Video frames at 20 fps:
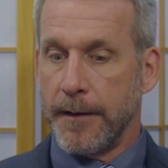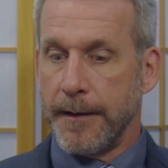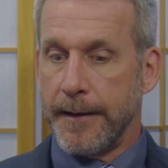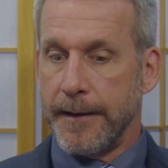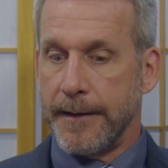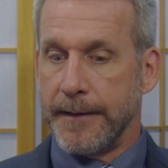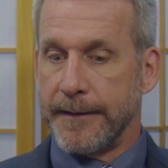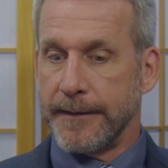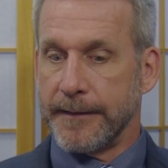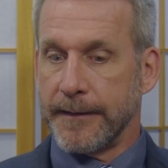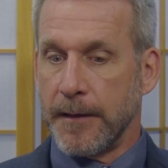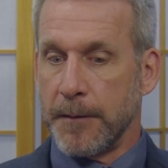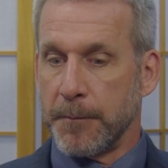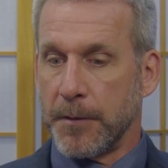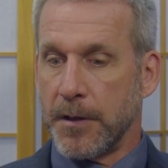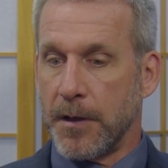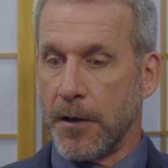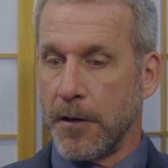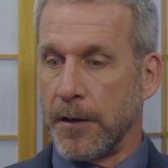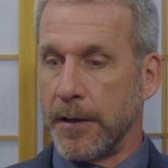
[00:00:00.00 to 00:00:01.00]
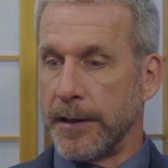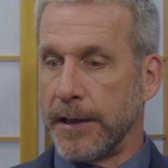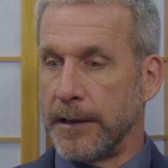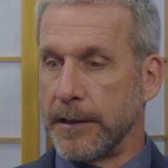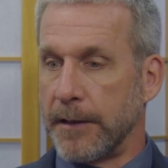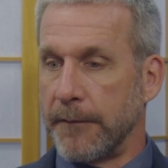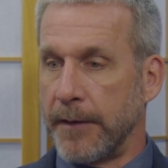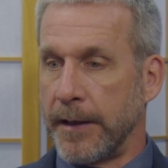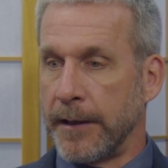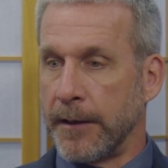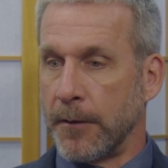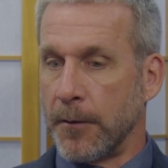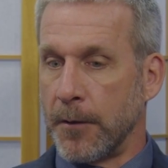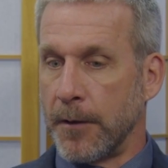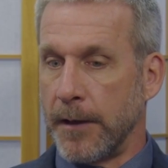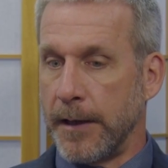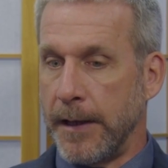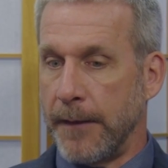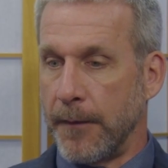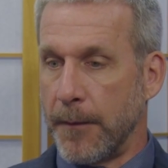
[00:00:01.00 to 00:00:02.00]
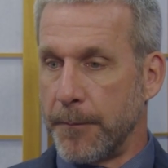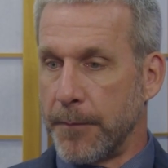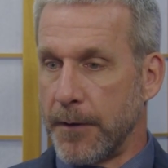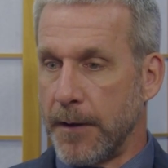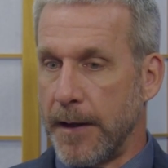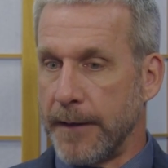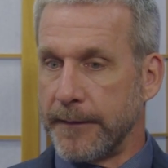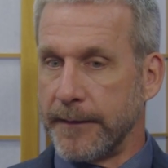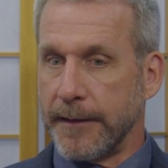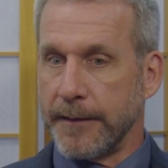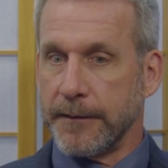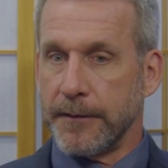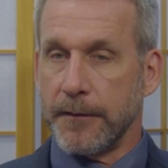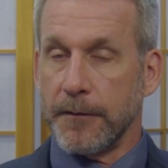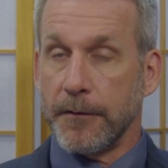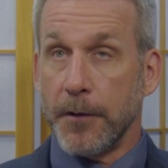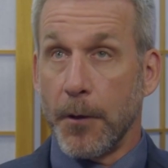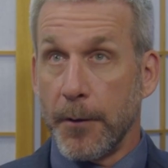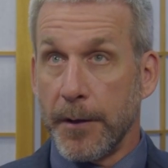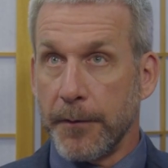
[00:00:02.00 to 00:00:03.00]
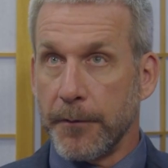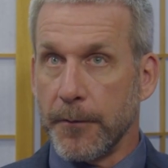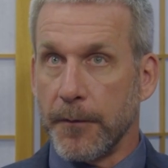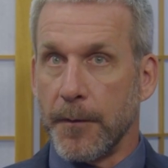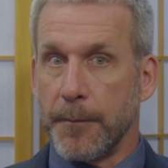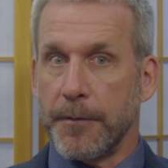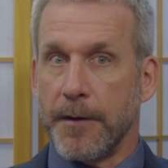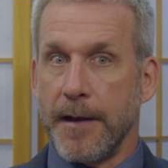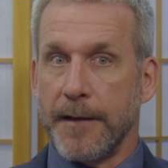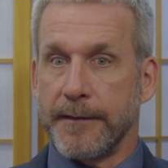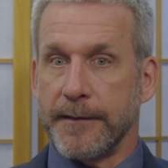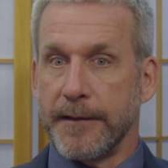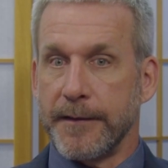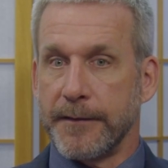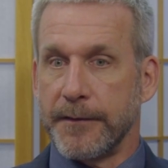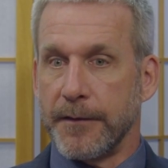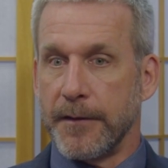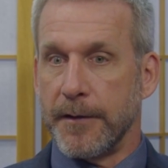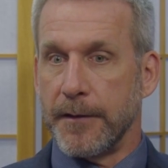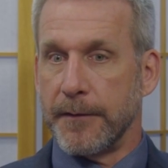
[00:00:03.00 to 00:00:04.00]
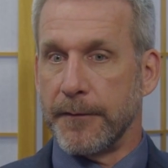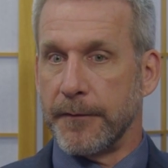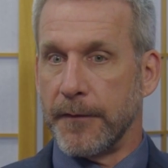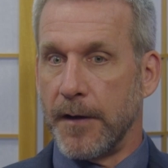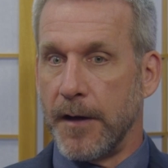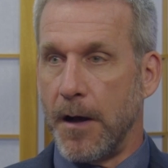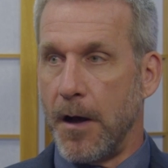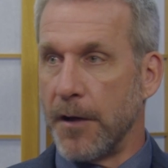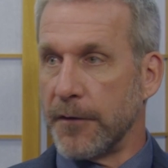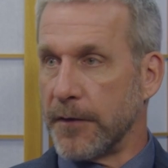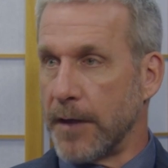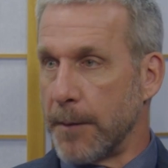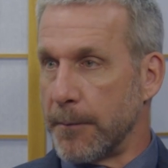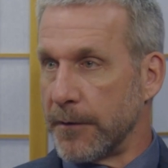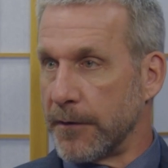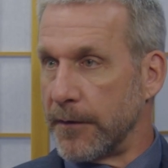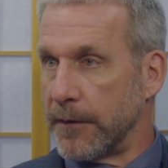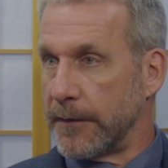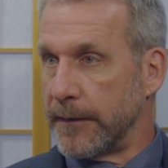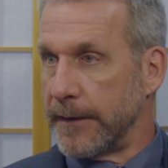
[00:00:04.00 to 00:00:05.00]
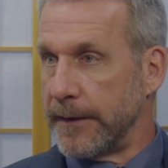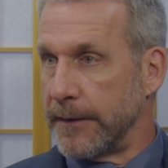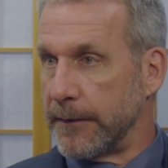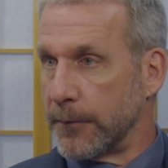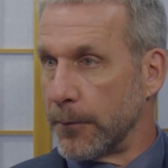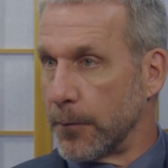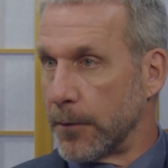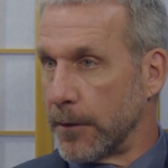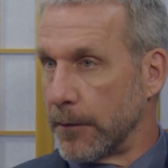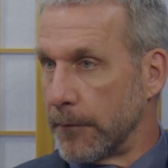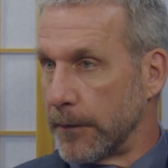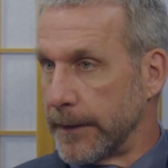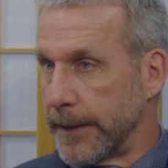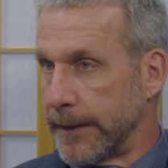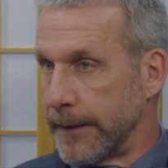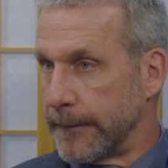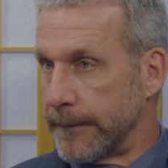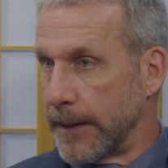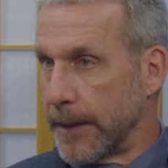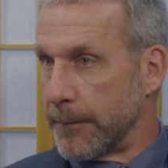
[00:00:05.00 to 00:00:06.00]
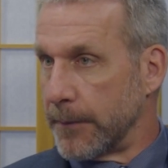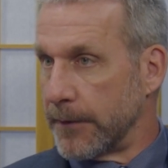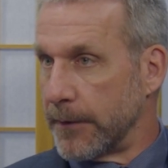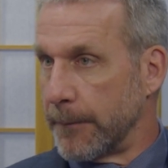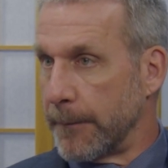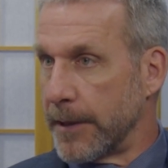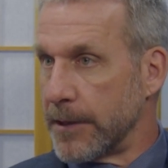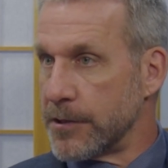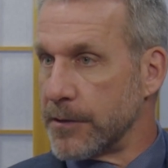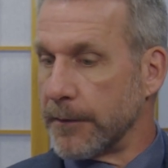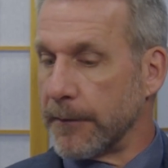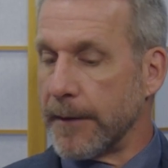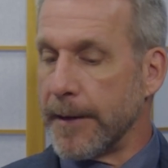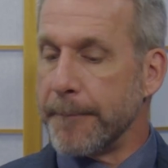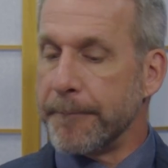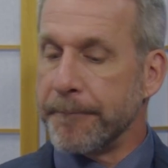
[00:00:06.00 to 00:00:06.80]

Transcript: is currently living or in the process, going through the process of Alzheimer's disease or a related type of dementia, right?